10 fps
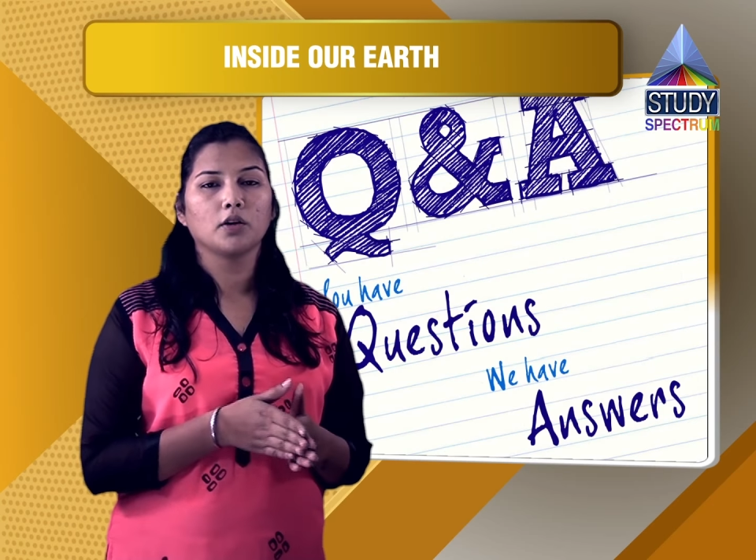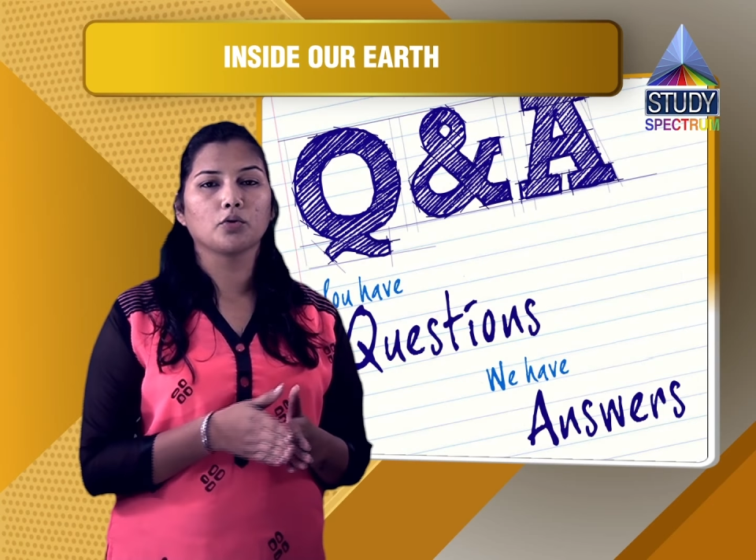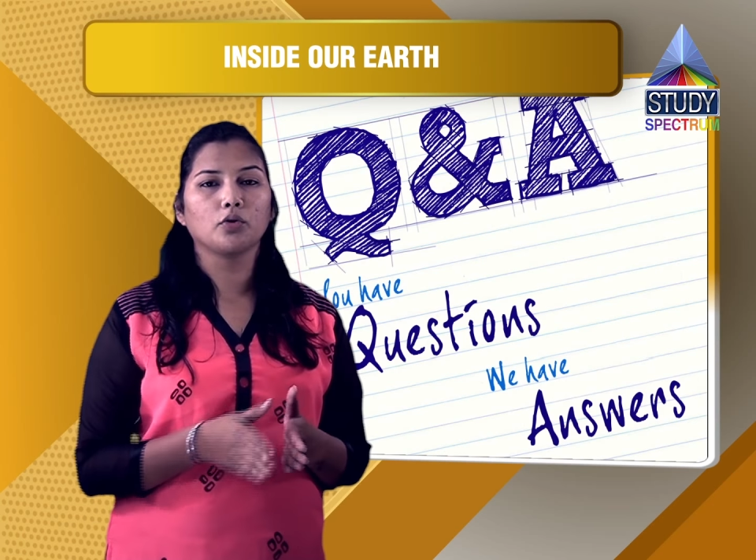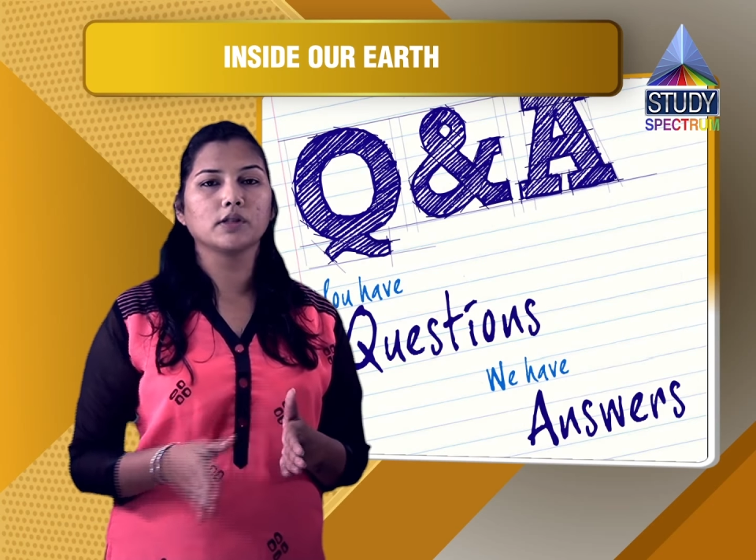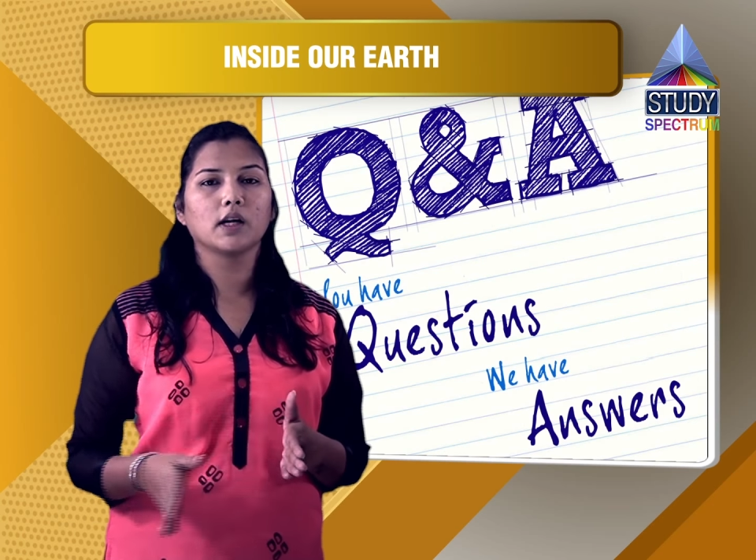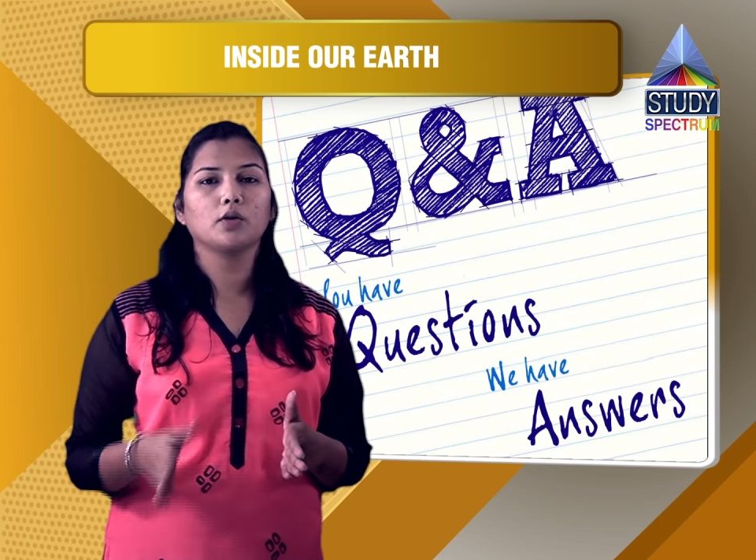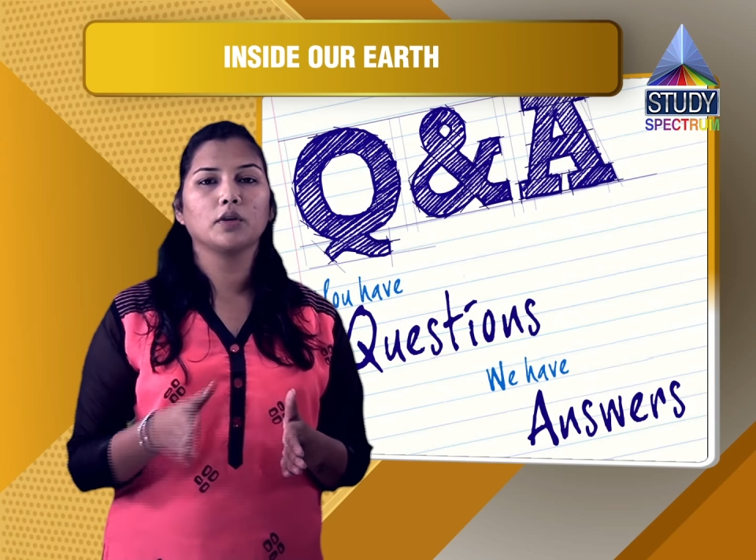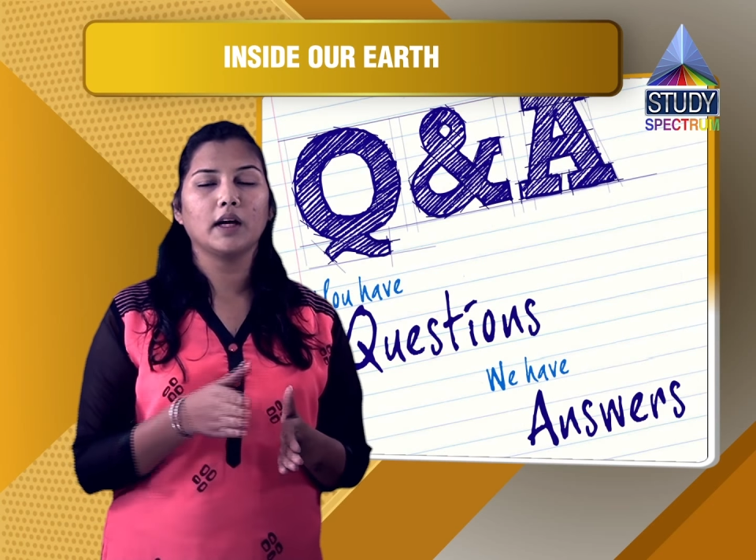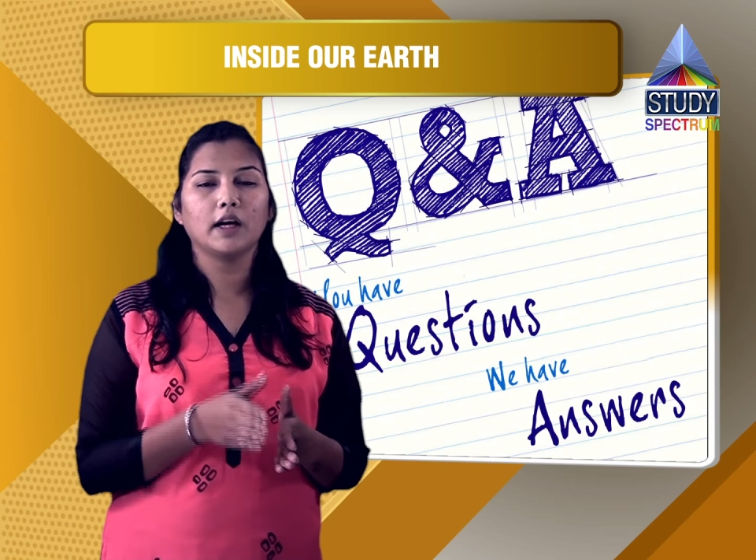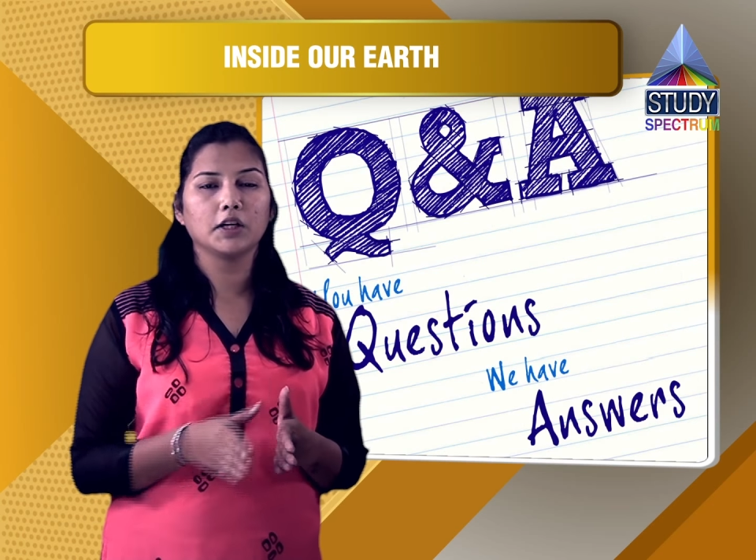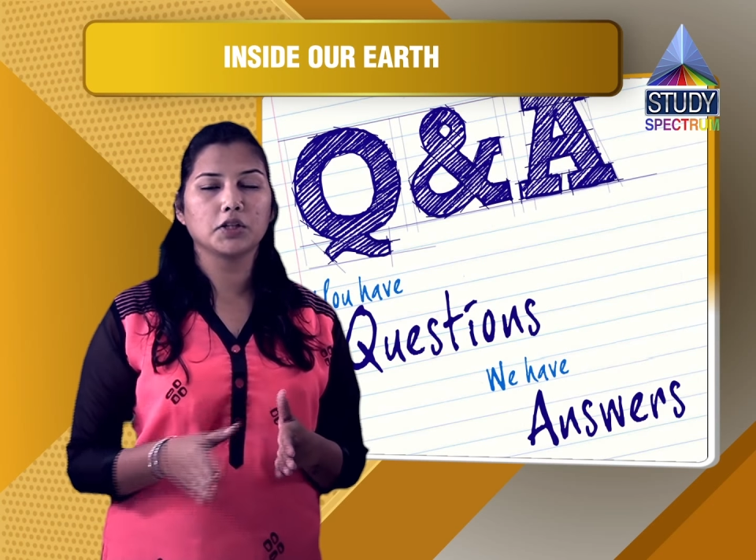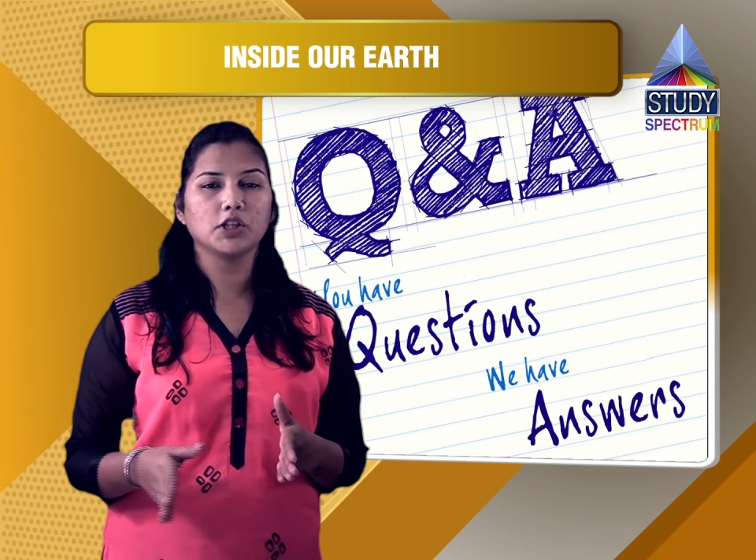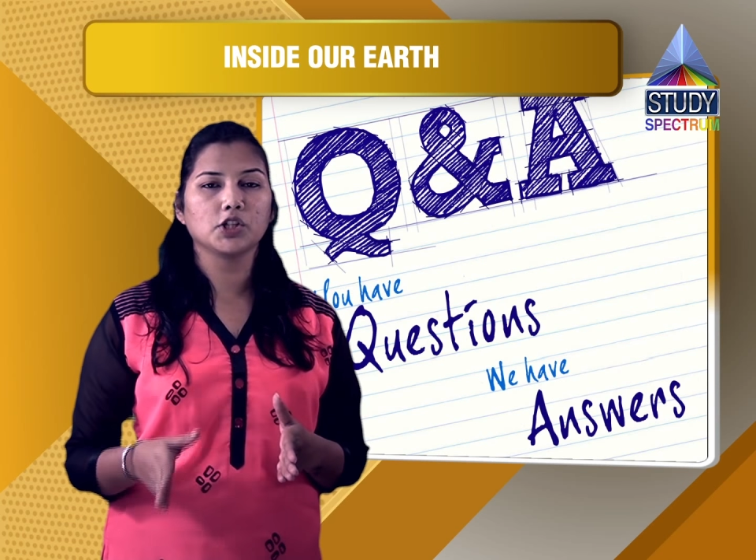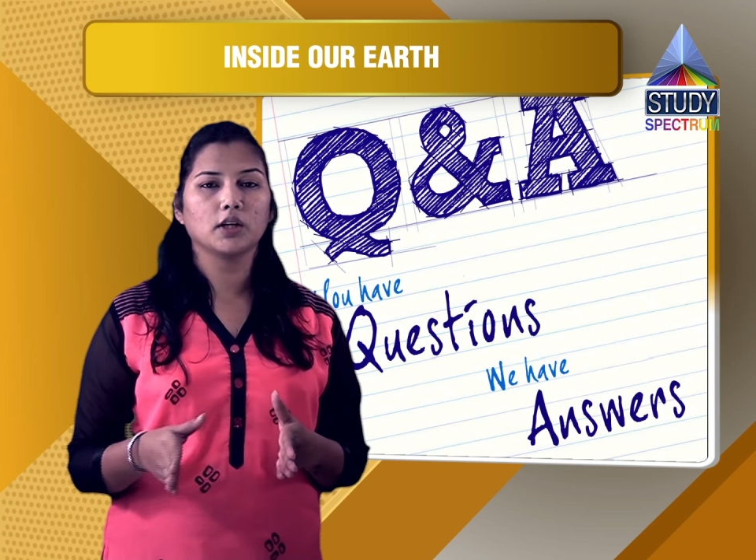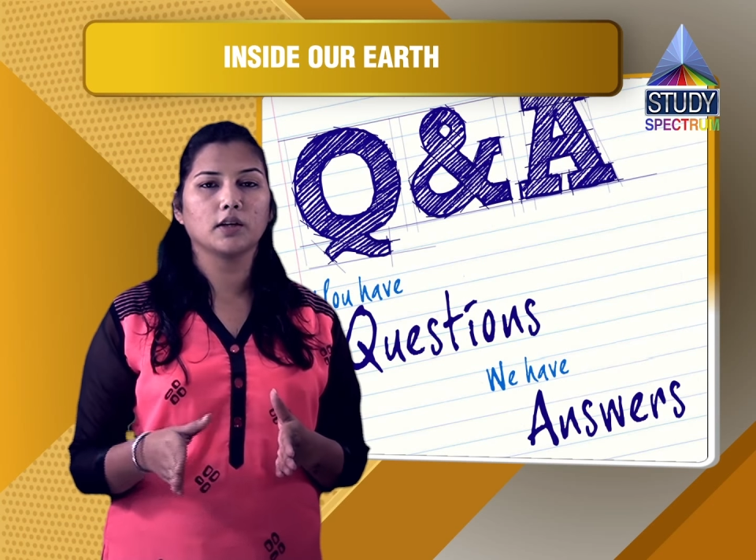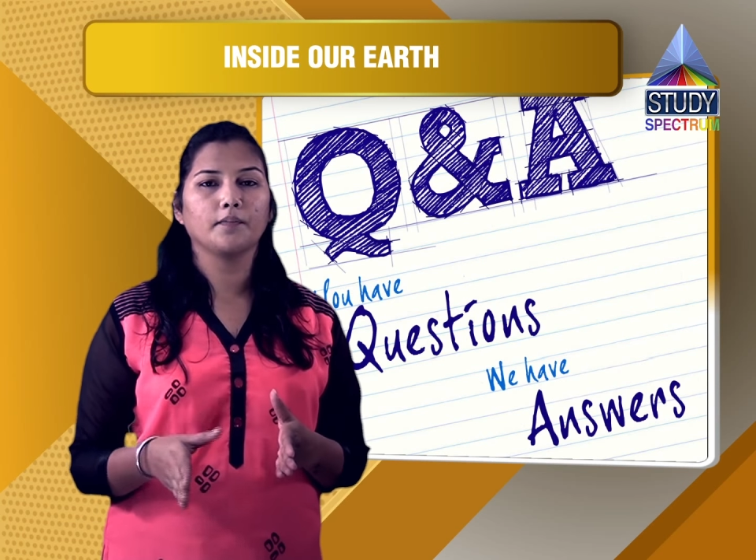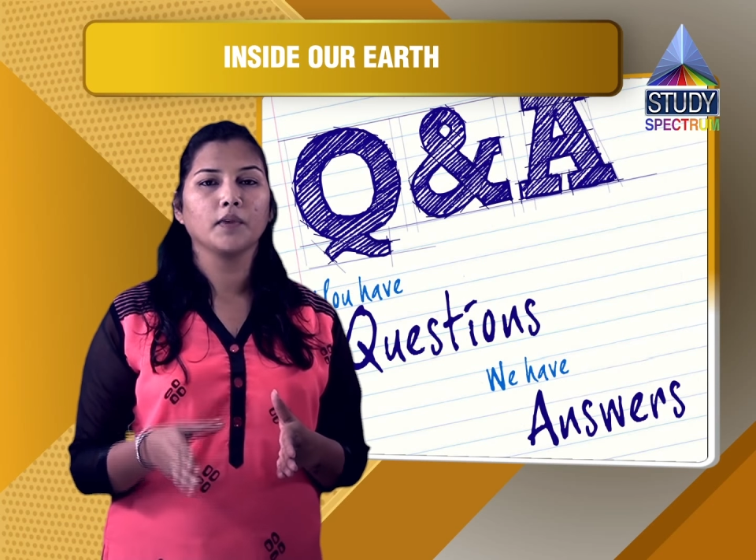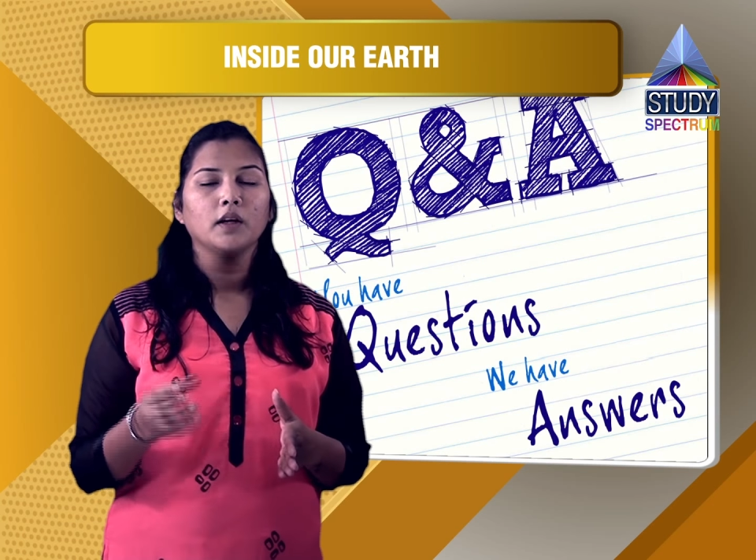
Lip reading: roll down, they hit each other.